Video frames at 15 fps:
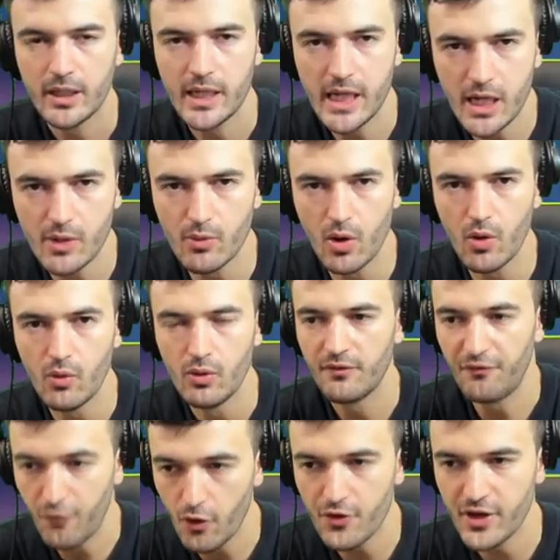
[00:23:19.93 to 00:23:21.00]
hero
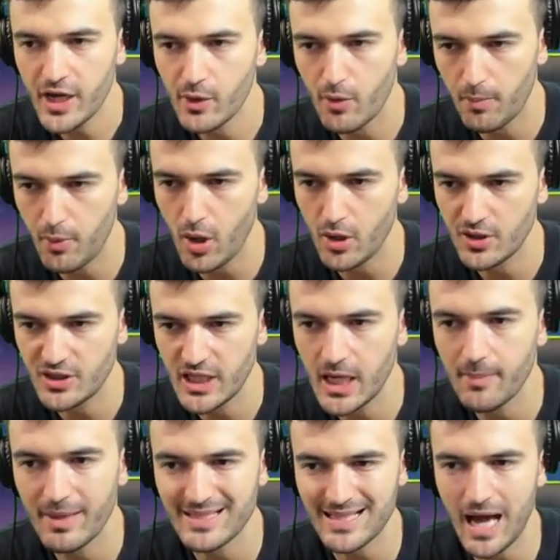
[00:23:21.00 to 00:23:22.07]
for the Hero Brawlers
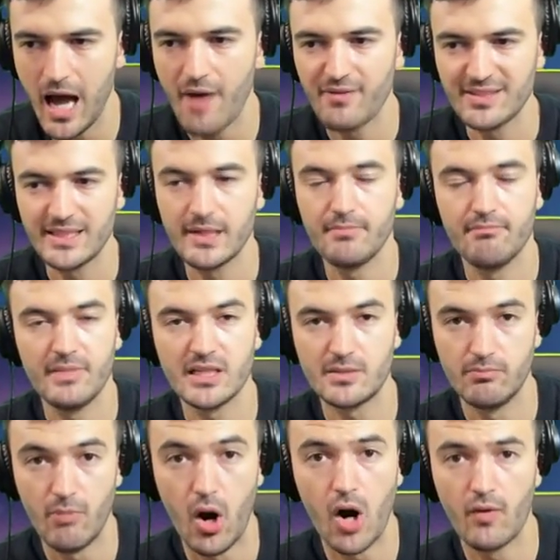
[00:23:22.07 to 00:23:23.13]
team is obviously Miss
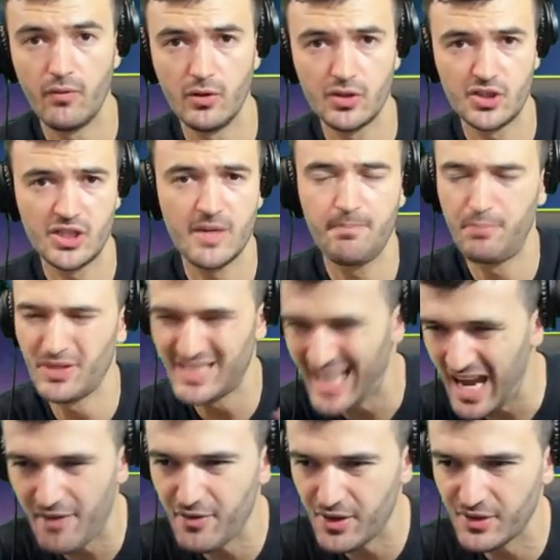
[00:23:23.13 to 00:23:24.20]
Marvel. She puts
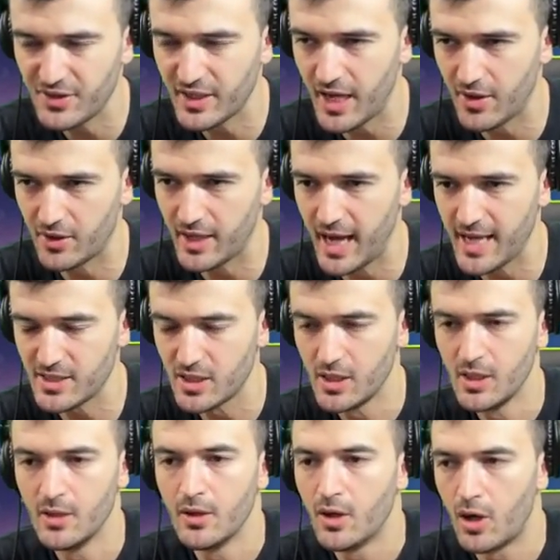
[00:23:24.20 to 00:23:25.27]
everything together, guys.
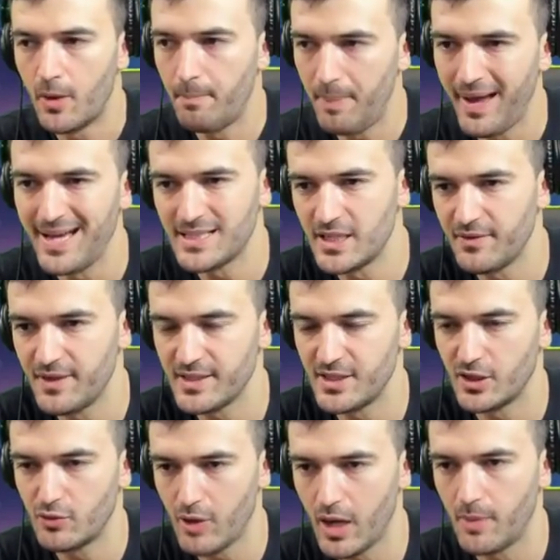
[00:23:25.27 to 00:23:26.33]
Her passive is
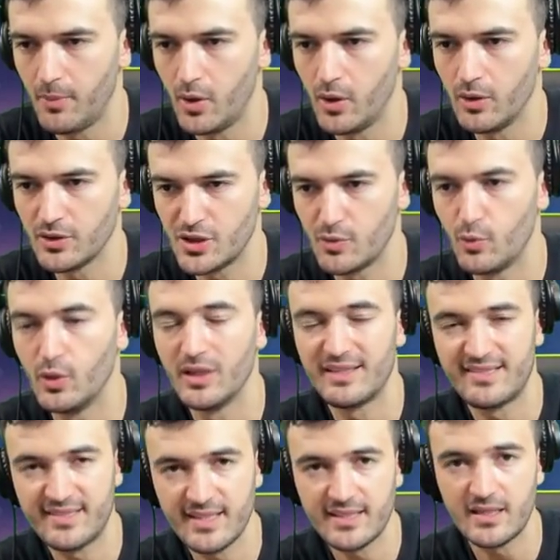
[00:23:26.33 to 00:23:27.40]
incredible. She will
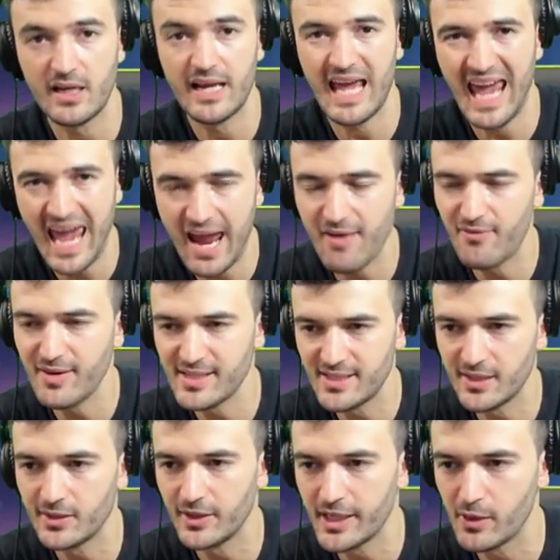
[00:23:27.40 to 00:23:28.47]
assist on every
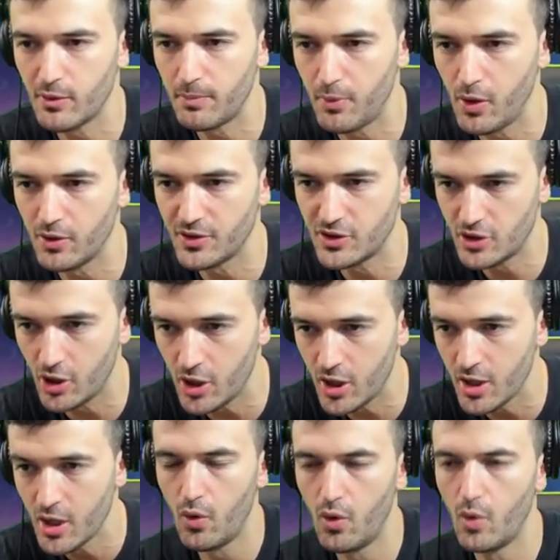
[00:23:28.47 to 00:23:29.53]
single Hero Brawler's
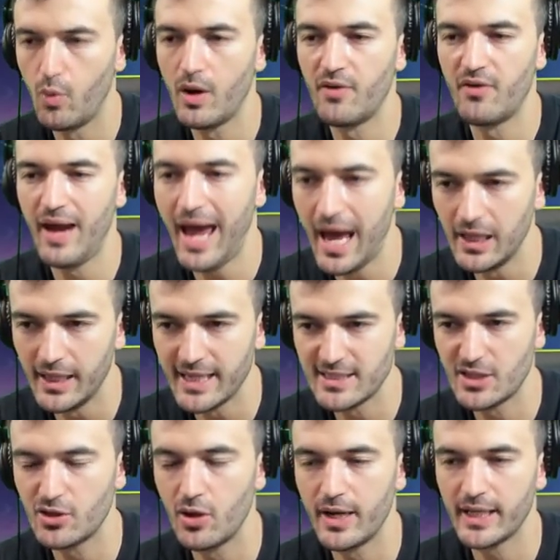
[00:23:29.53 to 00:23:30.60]
turn, or one of her allies
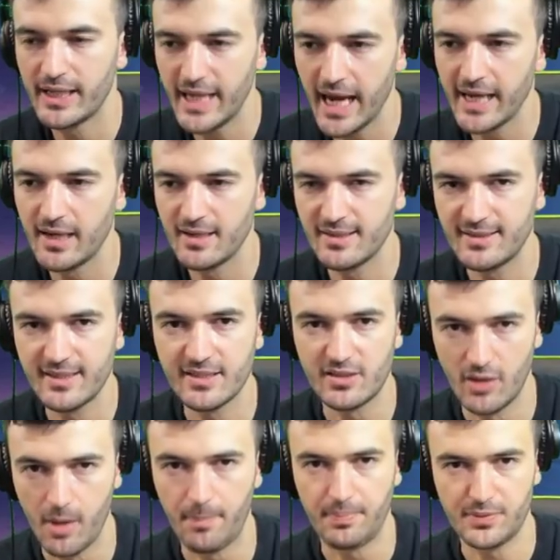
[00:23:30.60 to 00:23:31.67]
is going to gain an assist
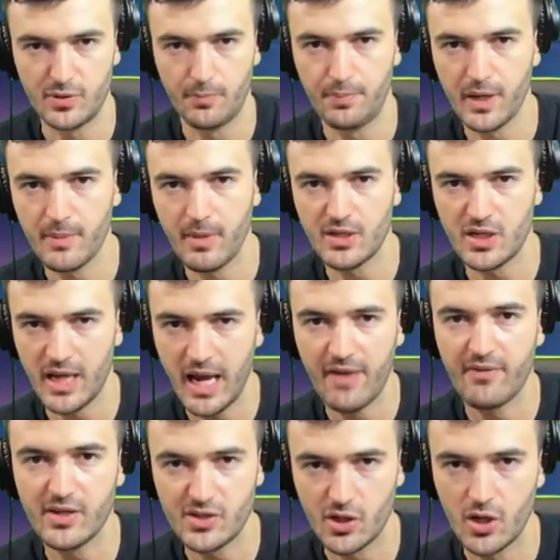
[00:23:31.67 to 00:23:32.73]
up. So pretty much
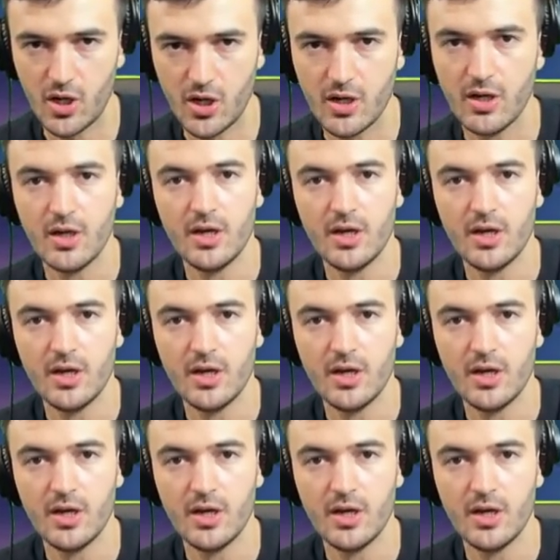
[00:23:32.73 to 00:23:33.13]
every turn,